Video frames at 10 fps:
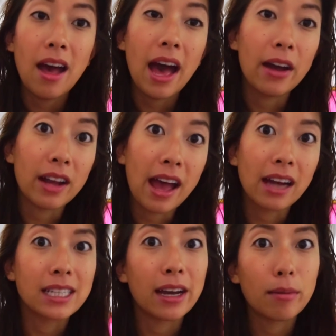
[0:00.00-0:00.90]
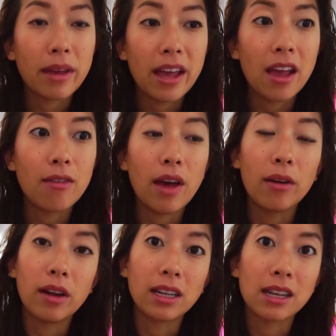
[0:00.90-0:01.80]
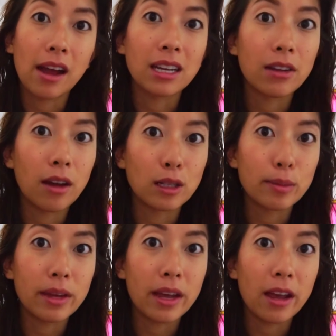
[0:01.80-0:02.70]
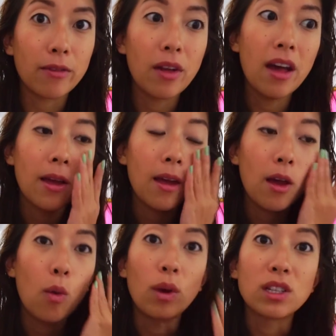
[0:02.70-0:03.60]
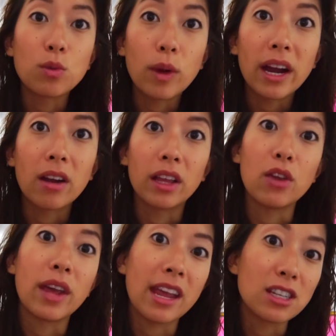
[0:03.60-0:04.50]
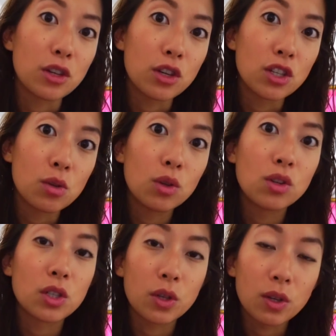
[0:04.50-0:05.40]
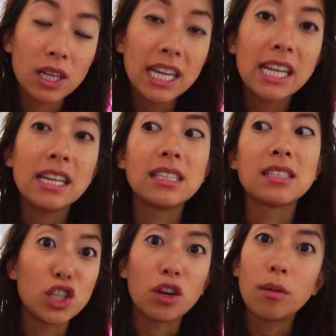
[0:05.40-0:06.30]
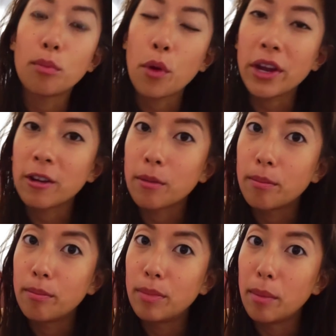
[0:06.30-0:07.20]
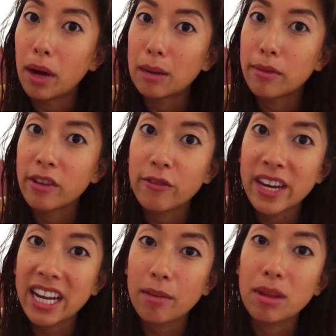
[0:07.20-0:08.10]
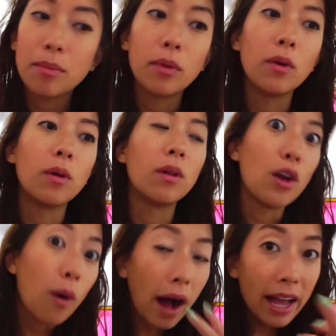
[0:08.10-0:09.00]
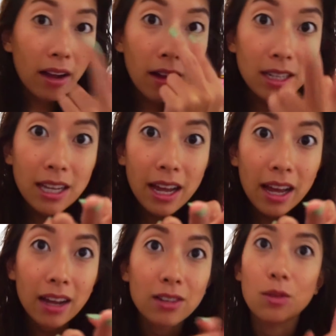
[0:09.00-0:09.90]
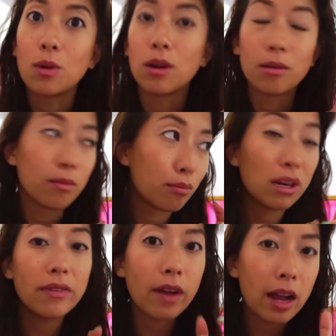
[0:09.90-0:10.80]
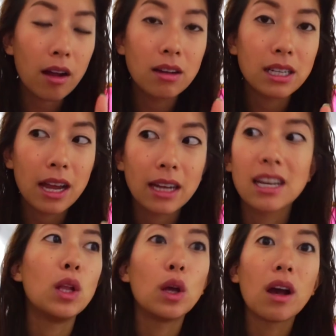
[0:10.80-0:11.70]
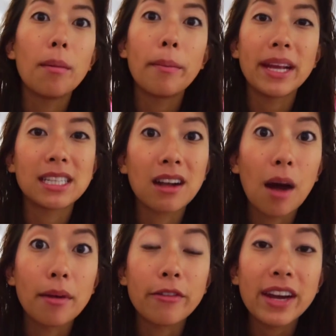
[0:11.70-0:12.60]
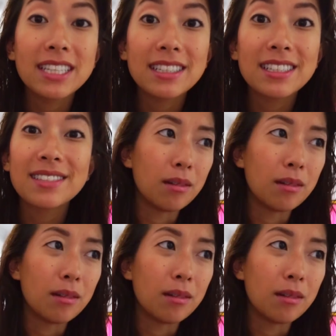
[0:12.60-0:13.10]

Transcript: how to act, how to behave, how not to act, how not to behave, what to wear. Like you can't show your shoulders or your knees. You shouldn't point the bottom of your feet at people. No eye contact or brief eye contact. Look up basic common phrases.